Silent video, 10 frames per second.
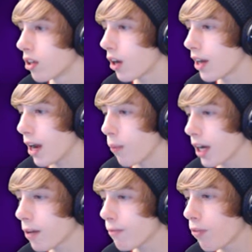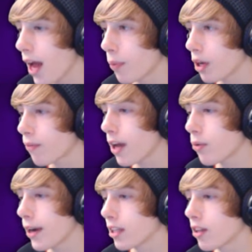Okay, we're gonna fly. We're gonna fly
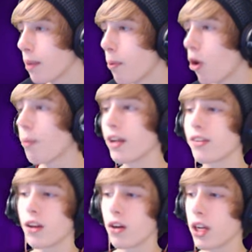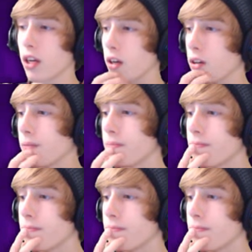directly to the Pokemon Center here.